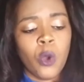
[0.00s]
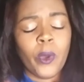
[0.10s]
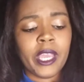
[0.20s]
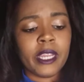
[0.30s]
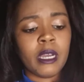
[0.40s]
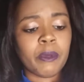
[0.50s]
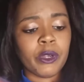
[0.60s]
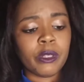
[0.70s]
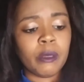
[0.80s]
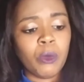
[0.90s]
waking up
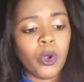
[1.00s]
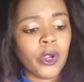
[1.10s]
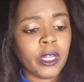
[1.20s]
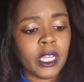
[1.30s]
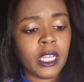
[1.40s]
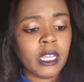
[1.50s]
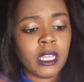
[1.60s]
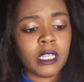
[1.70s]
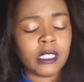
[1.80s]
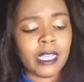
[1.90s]
early mornings,